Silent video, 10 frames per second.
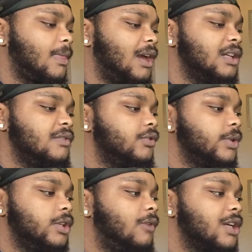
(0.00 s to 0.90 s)
I never
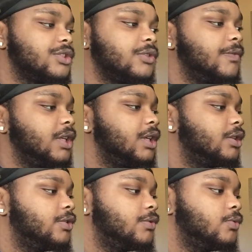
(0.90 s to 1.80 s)
really watched no
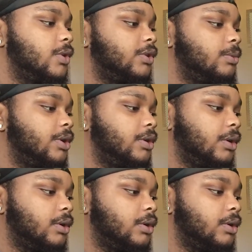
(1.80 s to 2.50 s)
videos with him though.